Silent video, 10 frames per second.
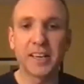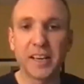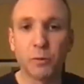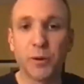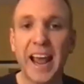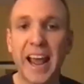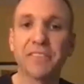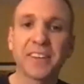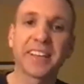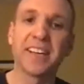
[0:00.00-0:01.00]
we have
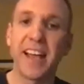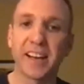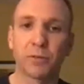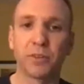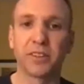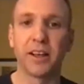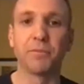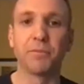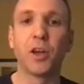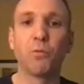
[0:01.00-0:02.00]
to connect with
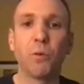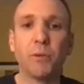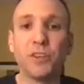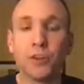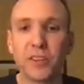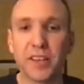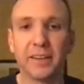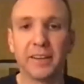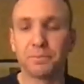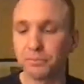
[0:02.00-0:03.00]
them when we do
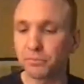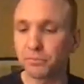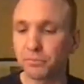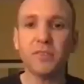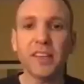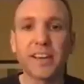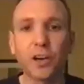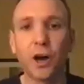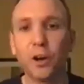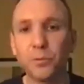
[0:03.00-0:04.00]
that it
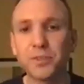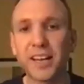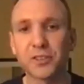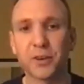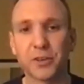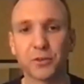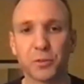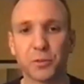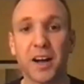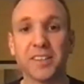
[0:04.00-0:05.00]
calms that stress
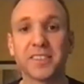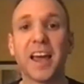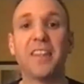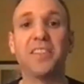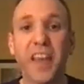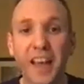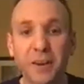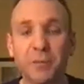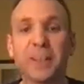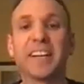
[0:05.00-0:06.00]
response and then
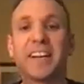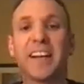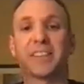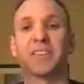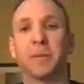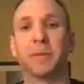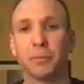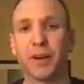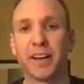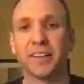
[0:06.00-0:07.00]
we can connect to the upper
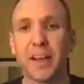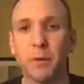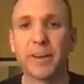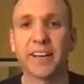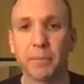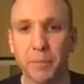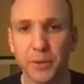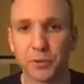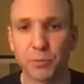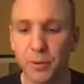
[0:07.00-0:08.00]
brain then we can help them in
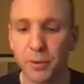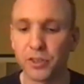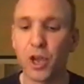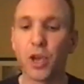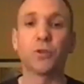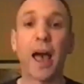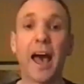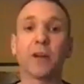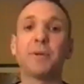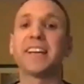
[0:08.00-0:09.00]
those moments so how
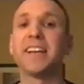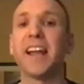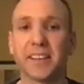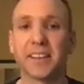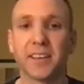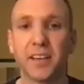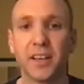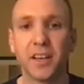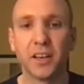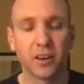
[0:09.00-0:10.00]
do we connect
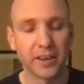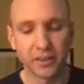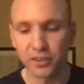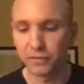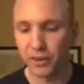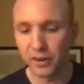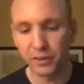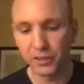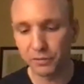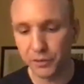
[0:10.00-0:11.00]
right? There's a very,
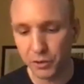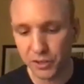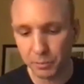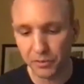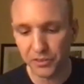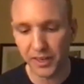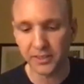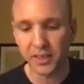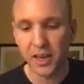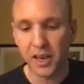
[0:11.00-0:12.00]
there's a few simple
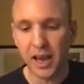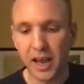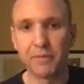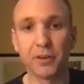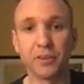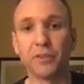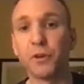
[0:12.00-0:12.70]
things. Uh, there a few